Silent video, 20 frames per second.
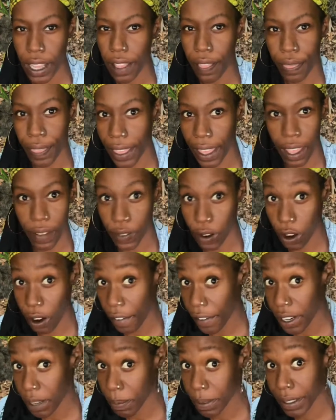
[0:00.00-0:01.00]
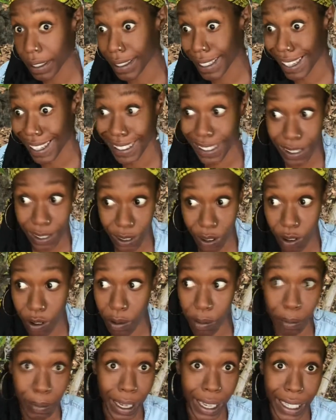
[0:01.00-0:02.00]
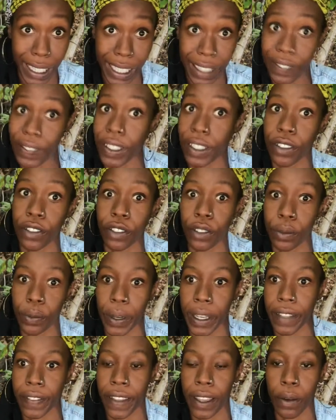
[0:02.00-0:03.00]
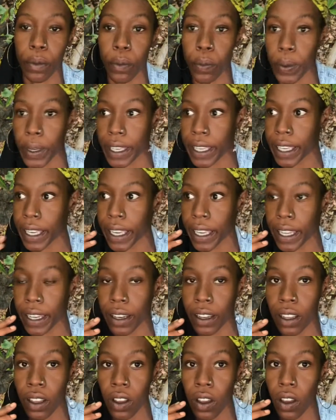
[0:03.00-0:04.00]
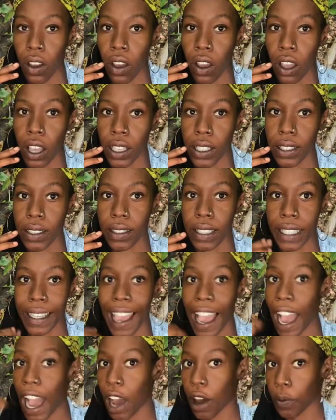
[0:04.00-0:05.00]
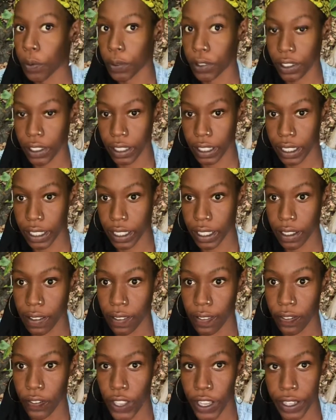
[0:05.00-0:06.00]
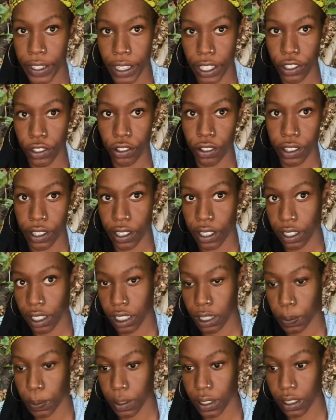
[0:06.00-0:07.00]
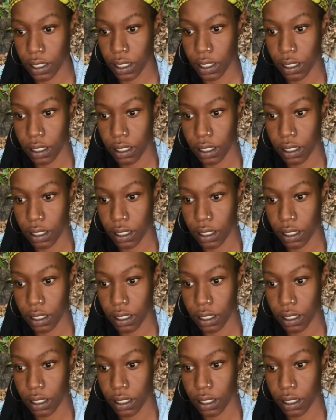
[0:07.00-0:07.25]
that have already been set in stone by even the way that we can see outwardly that nature expresses.